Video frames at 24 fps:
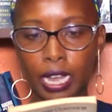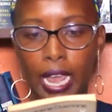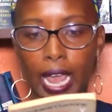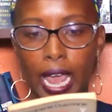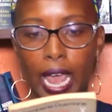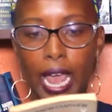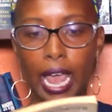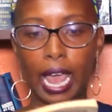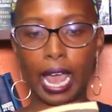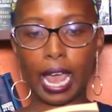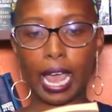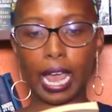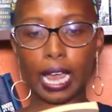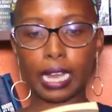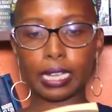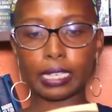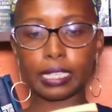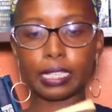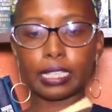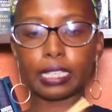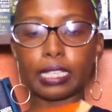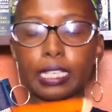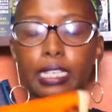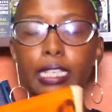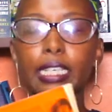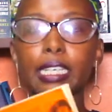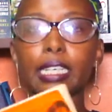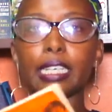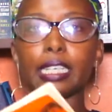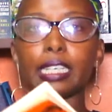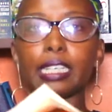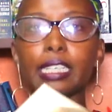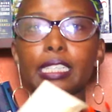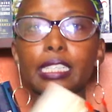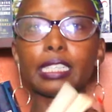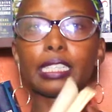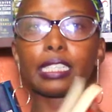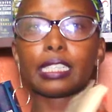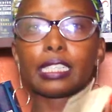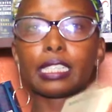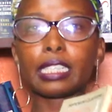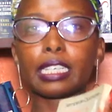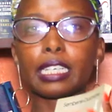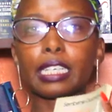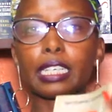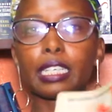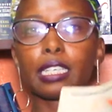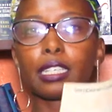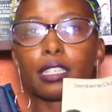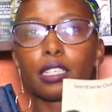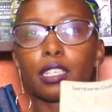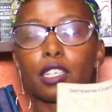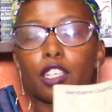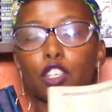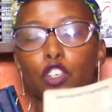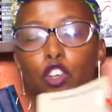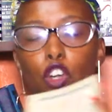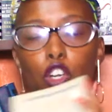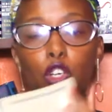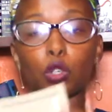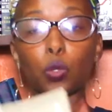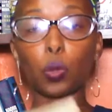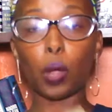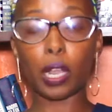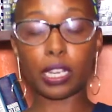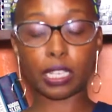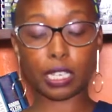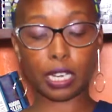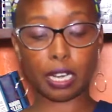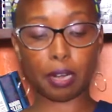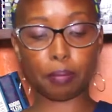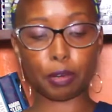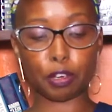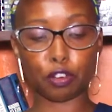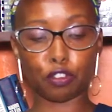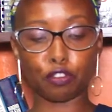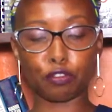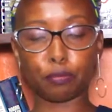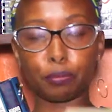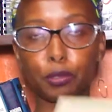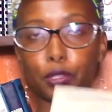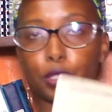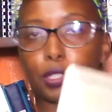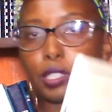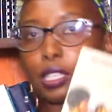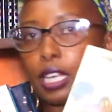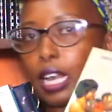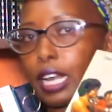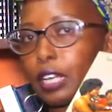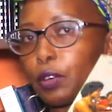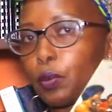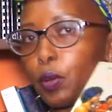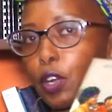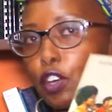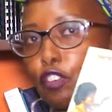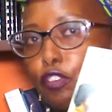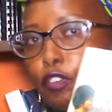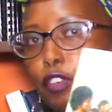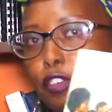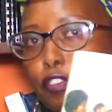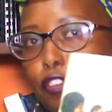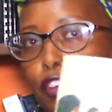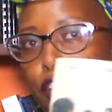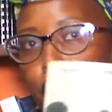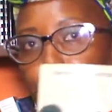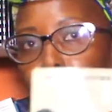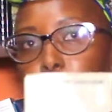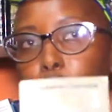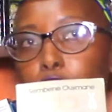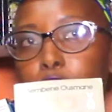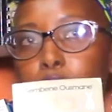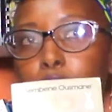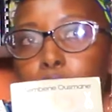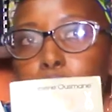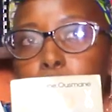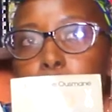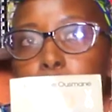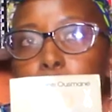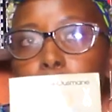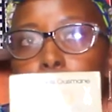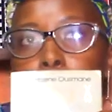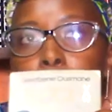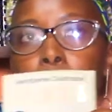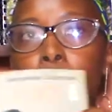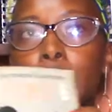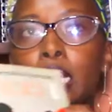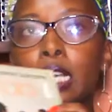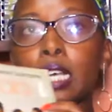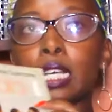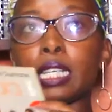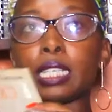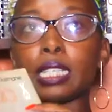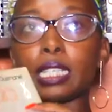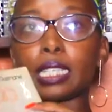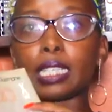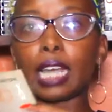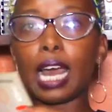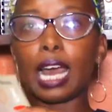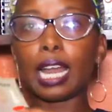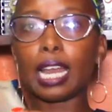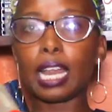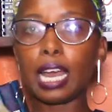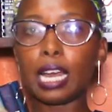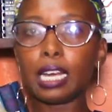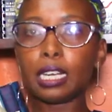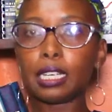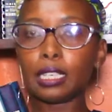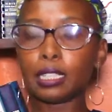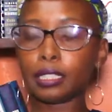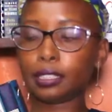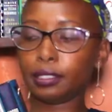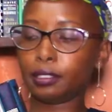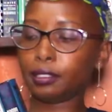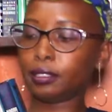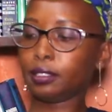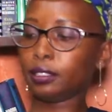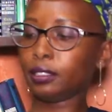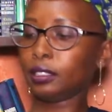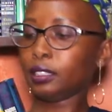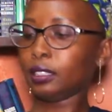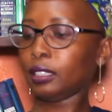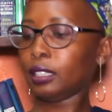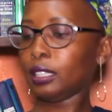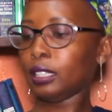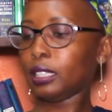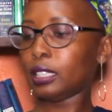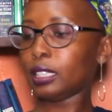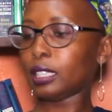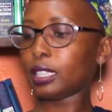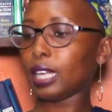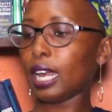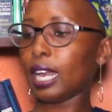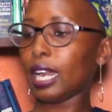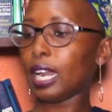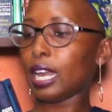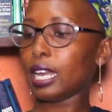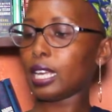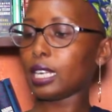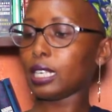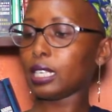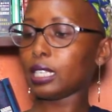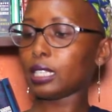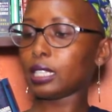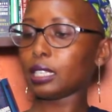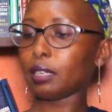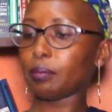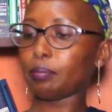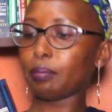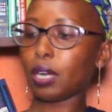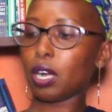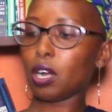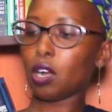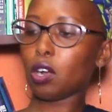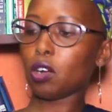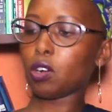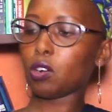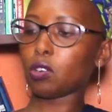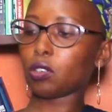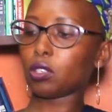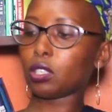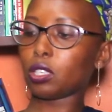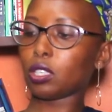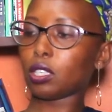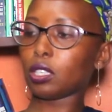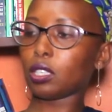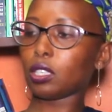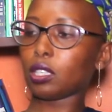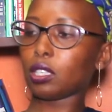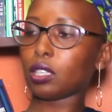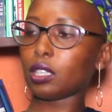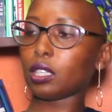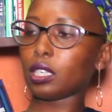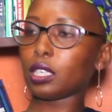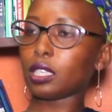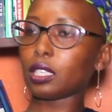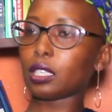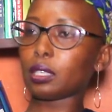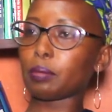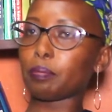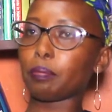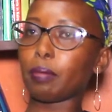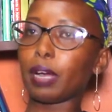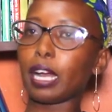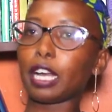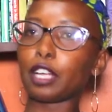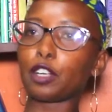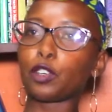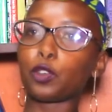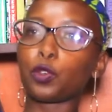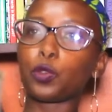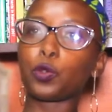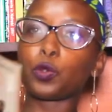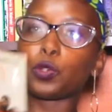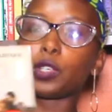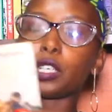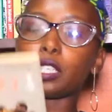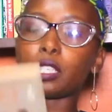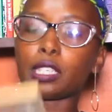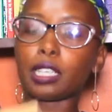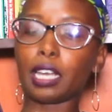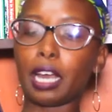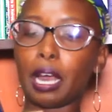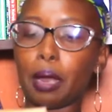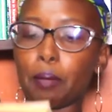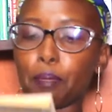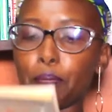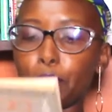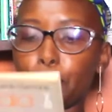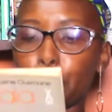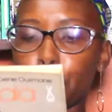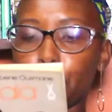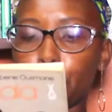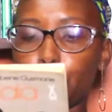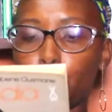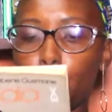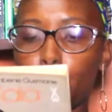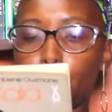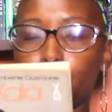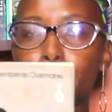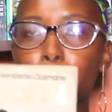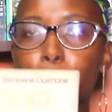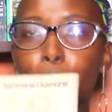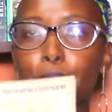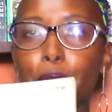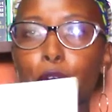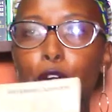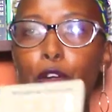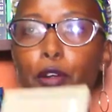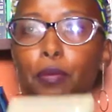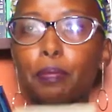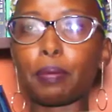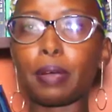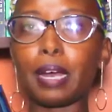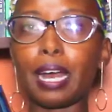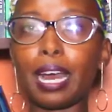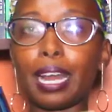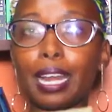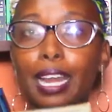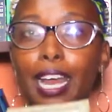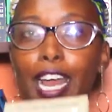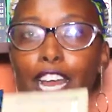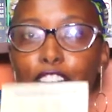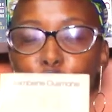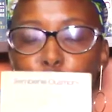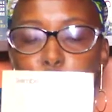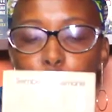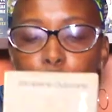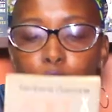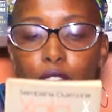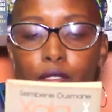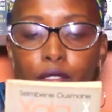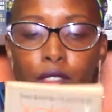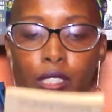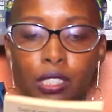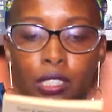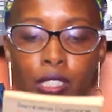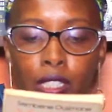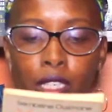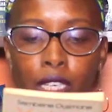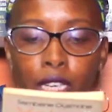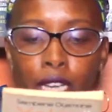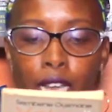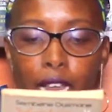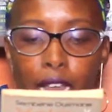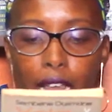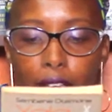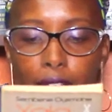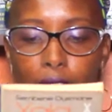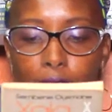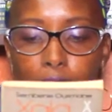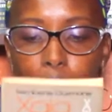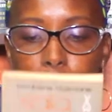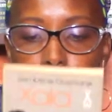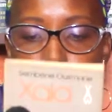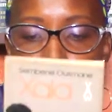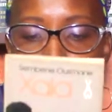and he wrote quite a number of books, and one of the favorite is Zala. Zala is about this man who is a proper alhaji, and